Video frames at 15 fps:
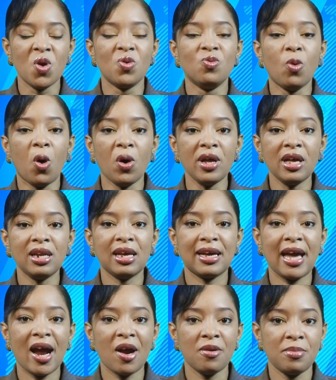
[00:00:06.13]
Royal
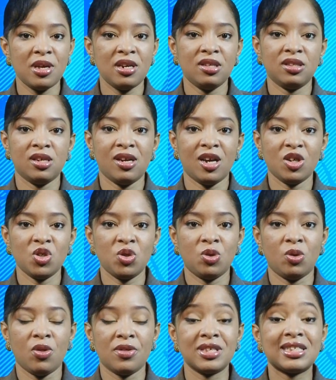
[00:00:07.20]
Caribbean
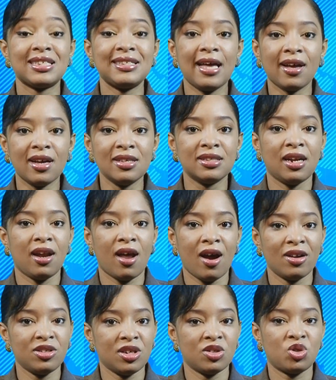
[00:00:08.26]
International, the second
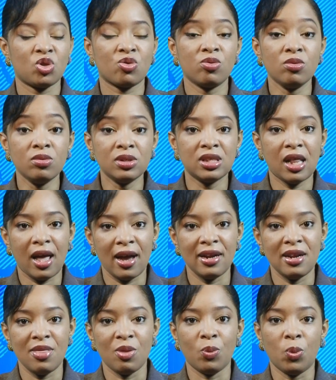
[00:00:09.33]
largest cruise
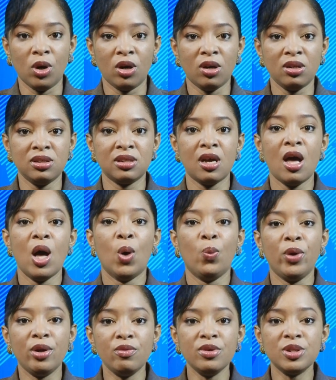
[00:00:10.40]
line in the world,
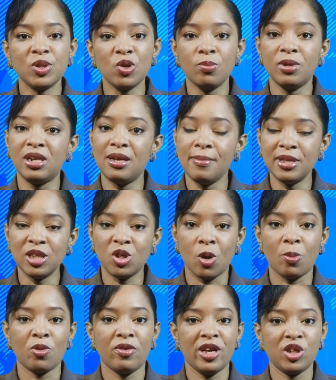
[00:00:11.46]
will resume limited
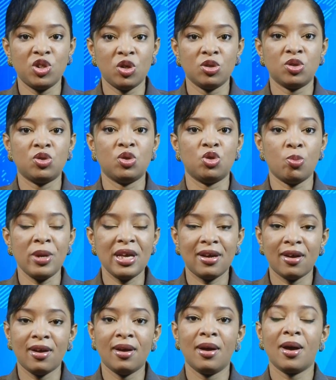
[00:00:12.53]
operations to
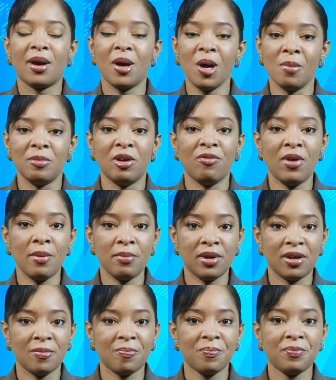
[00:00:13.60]
Jamaica come
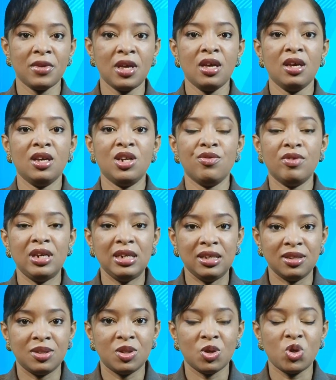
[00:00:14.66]
November. In a
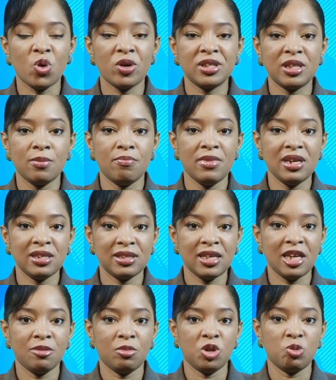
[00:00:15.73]
release, Tourism Minister
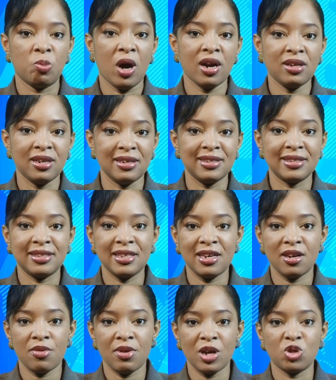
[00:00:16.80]
Edmund Bartlett
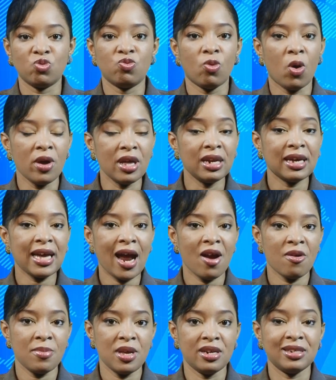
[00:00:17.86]
said that Royal
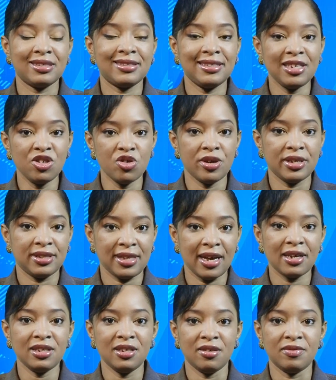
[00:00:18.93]
Caribbean senior
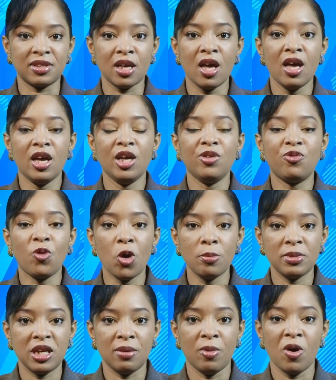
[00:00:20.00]
executives
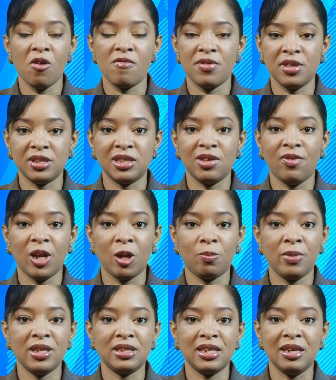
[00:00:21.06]
informed him of this
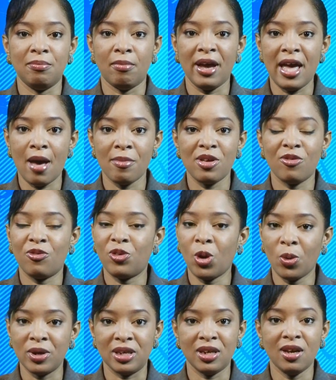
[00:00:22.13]
development in Miami,
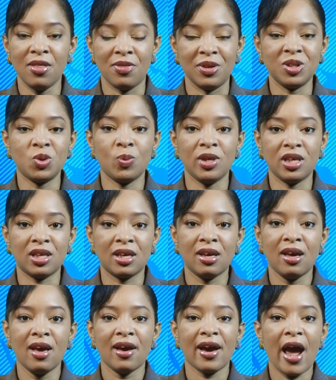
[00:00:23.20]
Florida this week.
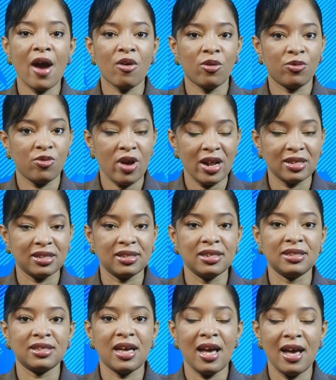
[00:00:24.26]
Carol
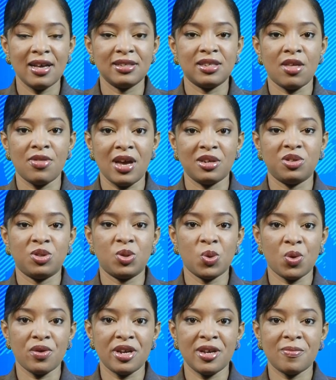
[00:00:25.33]
Francis has that
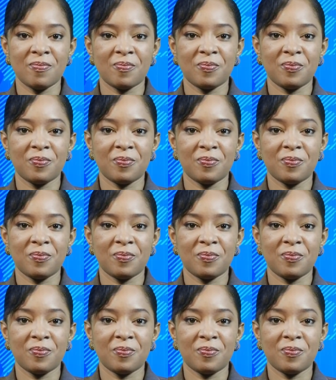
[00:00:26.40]
story.